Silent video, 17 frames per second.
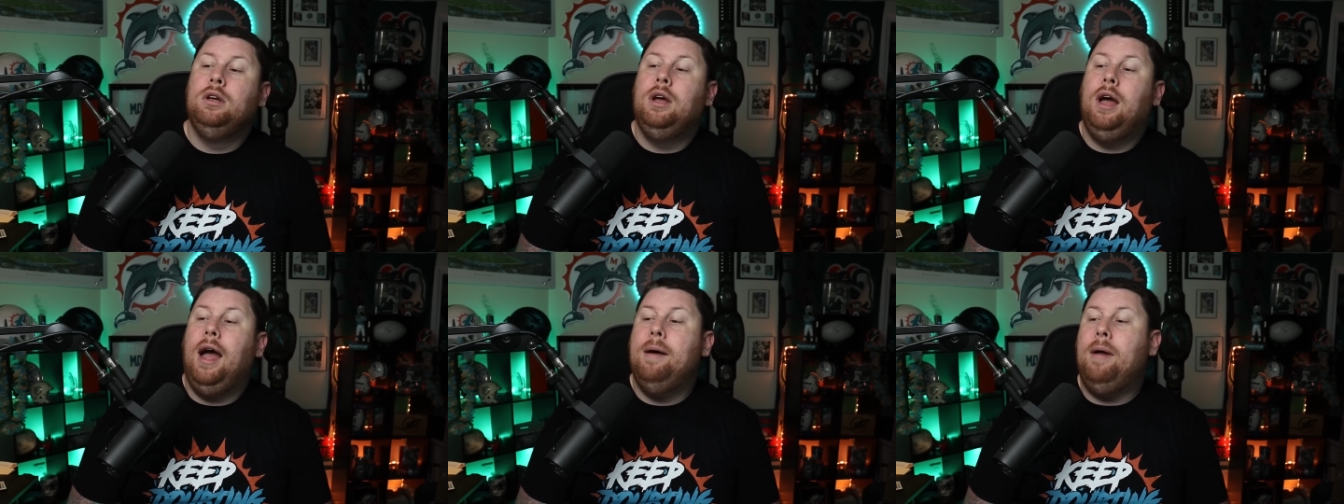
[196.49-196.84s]

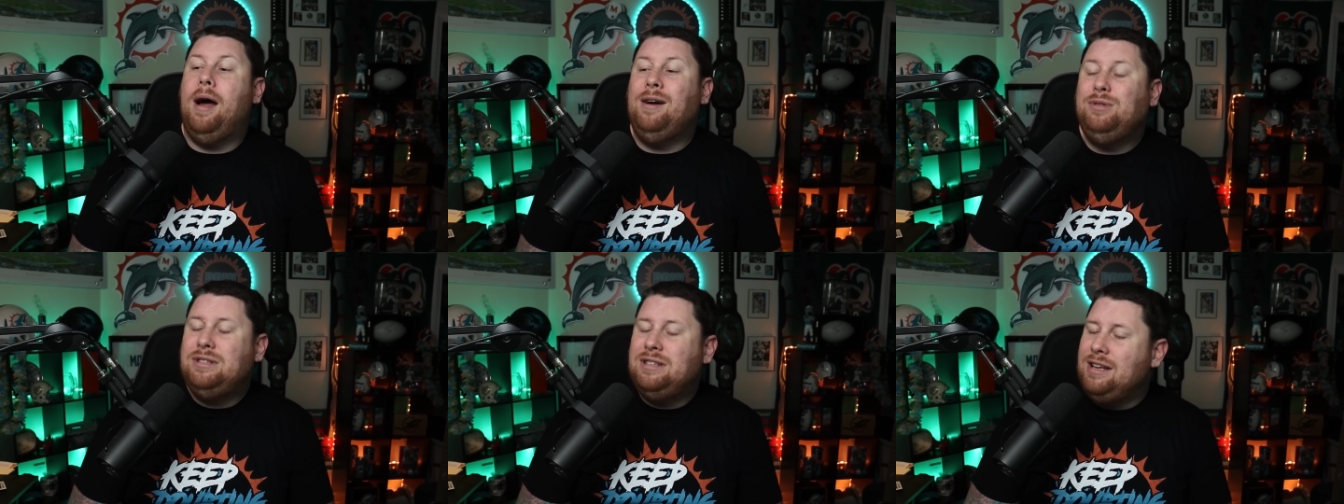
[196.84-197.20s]
And I
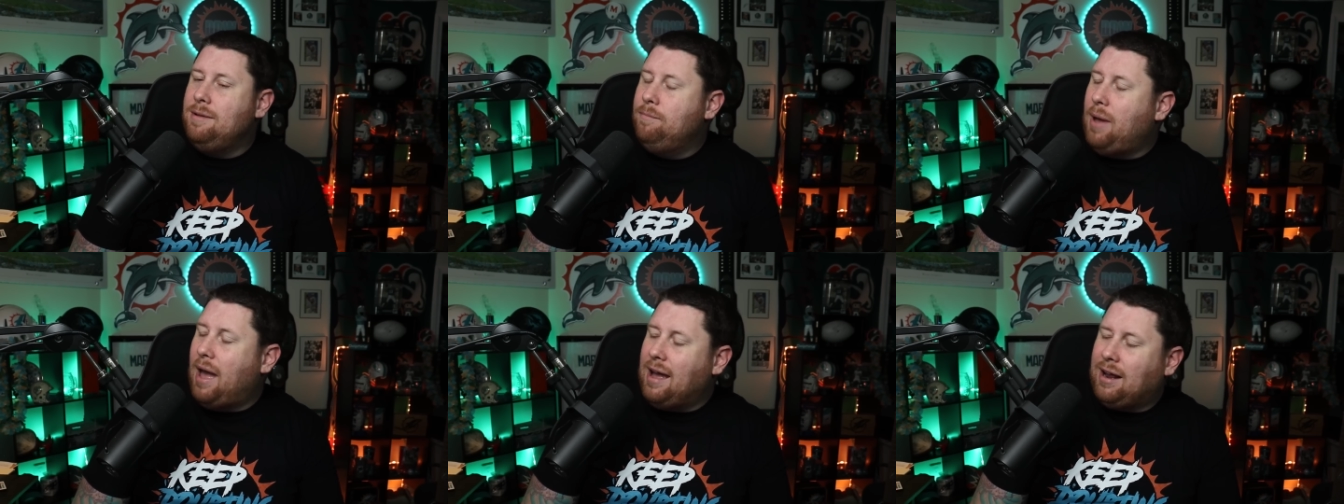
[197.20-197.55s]
was sitting
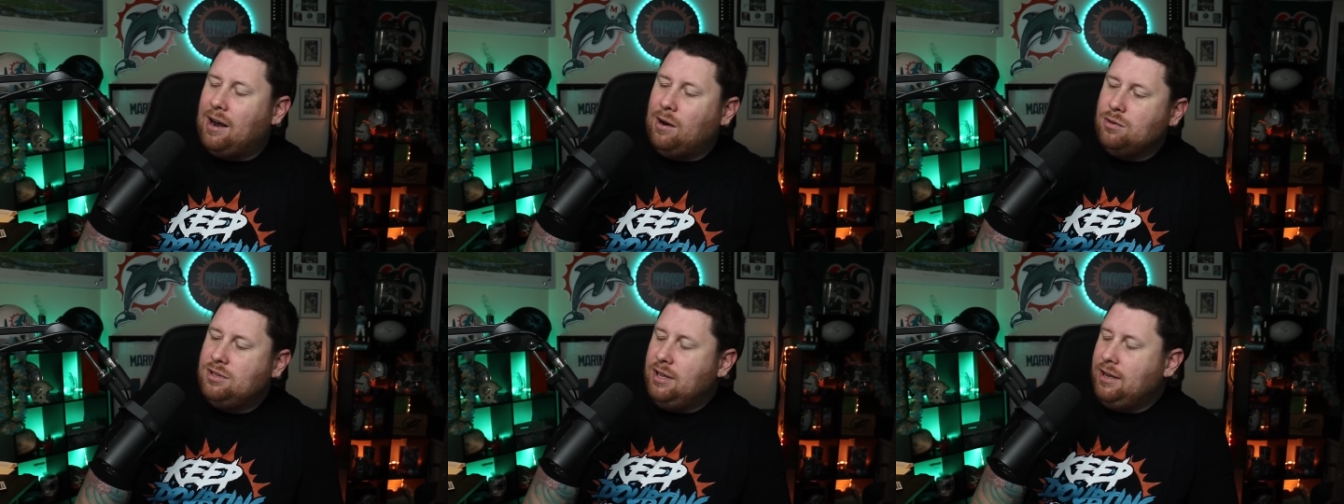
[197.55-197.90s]
back and I
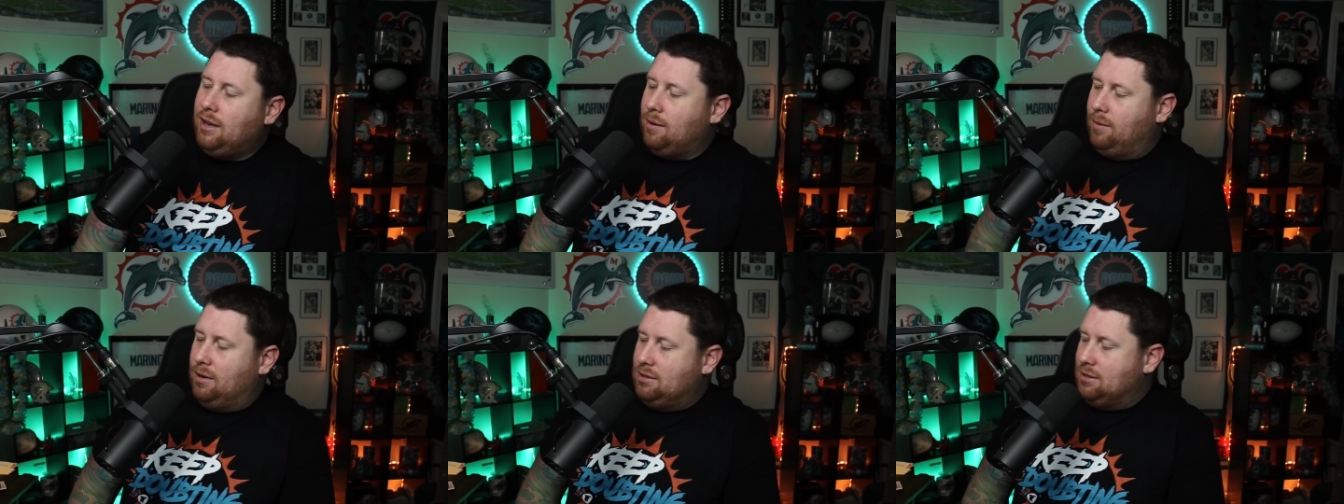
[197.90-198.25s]
was thinking
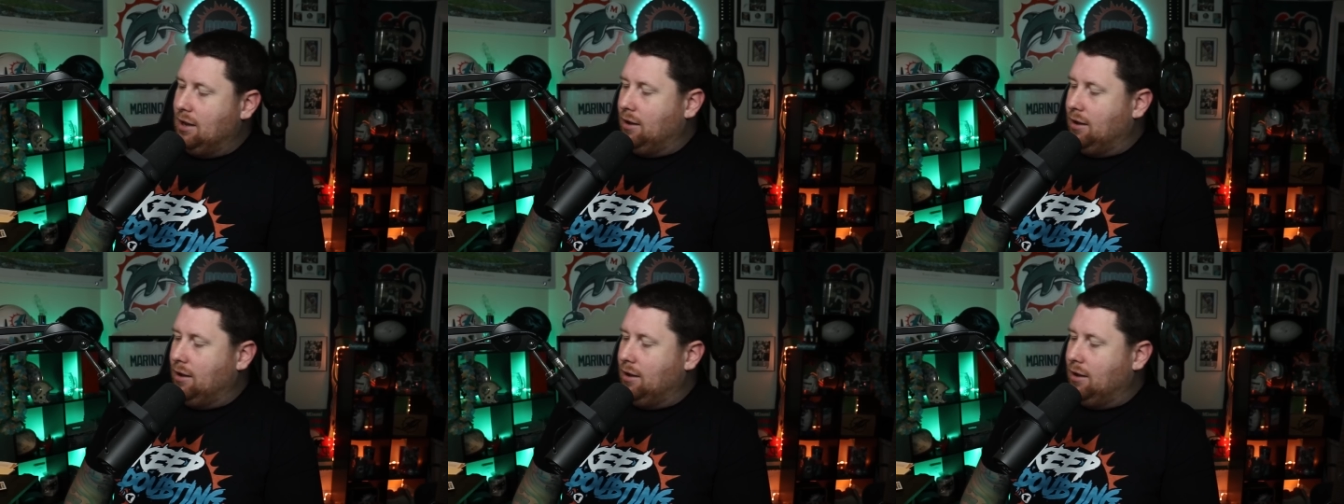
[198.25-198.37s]
to myself,